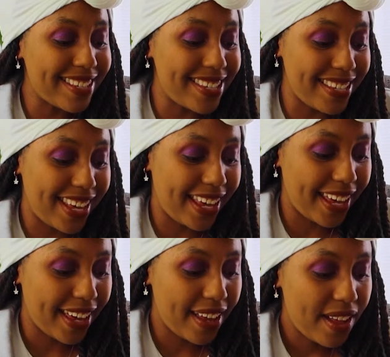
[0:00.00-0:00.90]

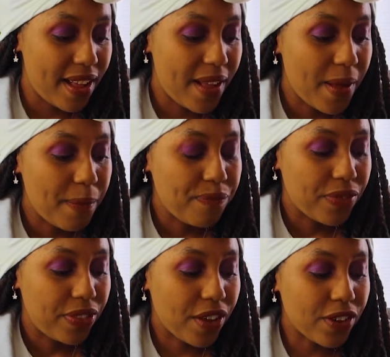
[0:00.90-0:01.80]
see,
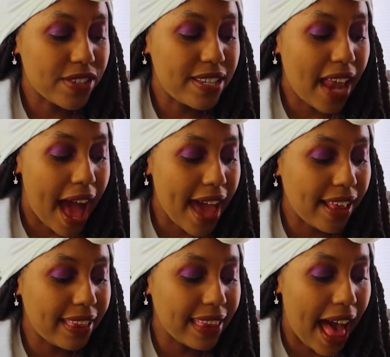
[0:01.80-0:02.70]
there's
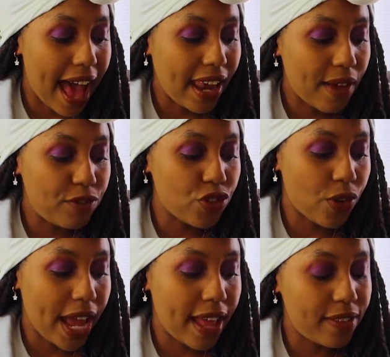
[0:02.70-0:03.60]
not a lot of
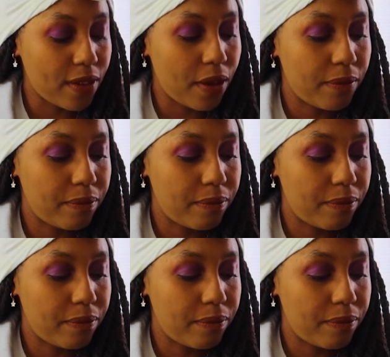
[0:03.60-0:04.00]
trance